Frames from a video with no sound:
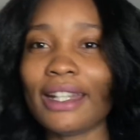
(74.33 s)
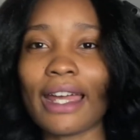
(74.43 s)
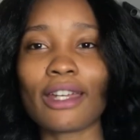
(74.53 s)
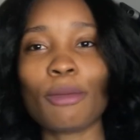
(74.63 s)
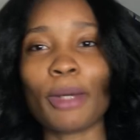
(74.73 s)
I
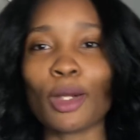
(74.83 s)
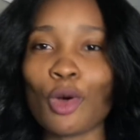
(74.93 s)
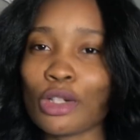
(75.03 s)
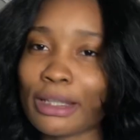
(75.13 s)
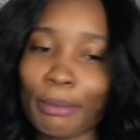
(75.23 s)
got my
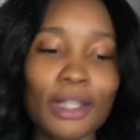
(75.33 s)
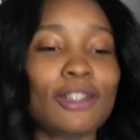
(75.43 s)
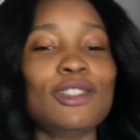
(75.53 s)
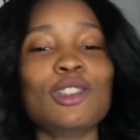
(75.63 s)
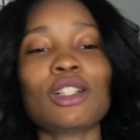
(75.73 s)

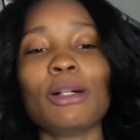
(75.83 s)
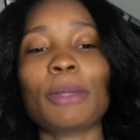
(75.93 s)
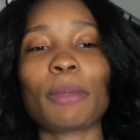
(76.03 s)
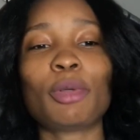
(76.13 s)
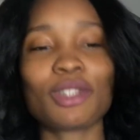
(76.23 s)
oatmeal, got
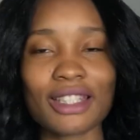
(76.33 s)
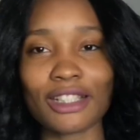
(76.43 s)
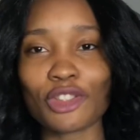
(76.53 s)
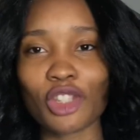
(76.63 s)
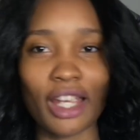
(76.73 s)
my protein
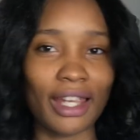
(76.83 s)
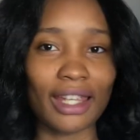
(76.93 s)
shake,